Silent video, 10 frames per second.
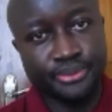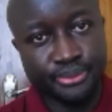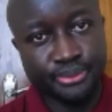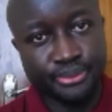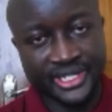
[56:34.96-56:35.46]

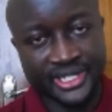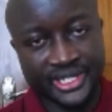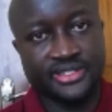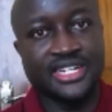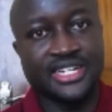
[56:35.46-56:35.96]
product,
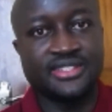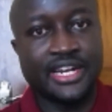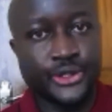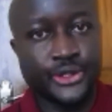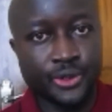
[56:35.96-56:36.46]
that's
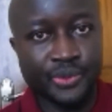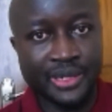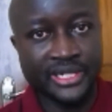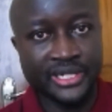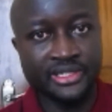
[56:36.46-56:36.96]
ADNOC
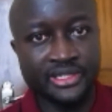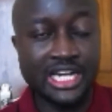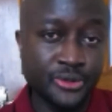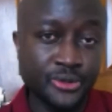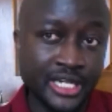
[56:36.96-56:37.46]
Maban,
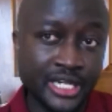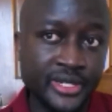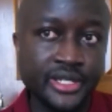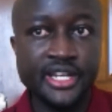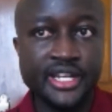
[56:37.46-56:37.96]
Abu Dhabi
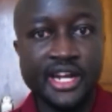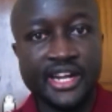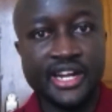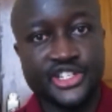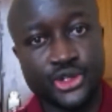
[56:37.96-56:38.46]

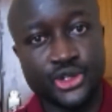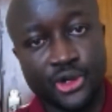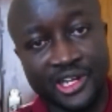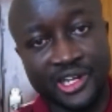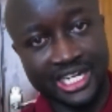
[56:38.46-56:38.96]
National
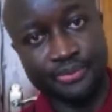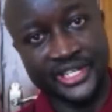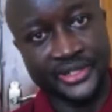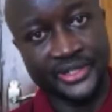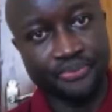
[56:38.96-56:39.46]
Oil
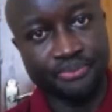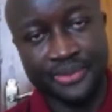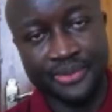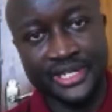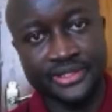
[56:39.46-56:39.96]
Company
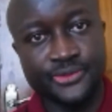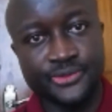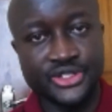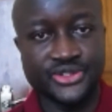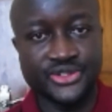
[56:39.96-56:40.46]
Maban,
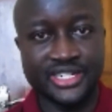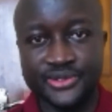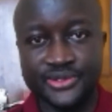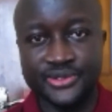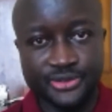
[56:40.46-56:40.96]
which was around
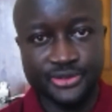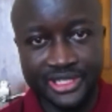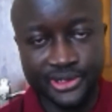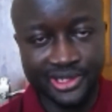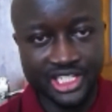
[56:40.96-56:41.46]

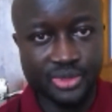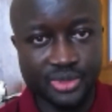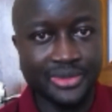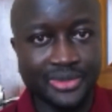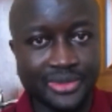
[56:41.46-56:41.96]
$61 per
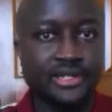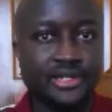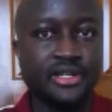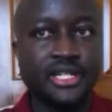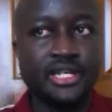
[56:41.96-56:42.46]
barrel.
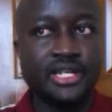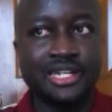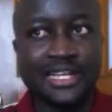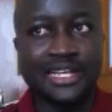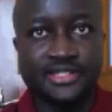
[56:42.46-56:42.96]

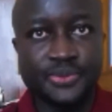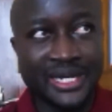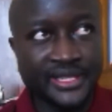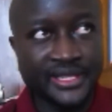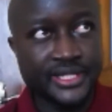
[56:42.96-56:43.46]
Last
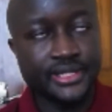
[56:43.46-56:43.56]
month,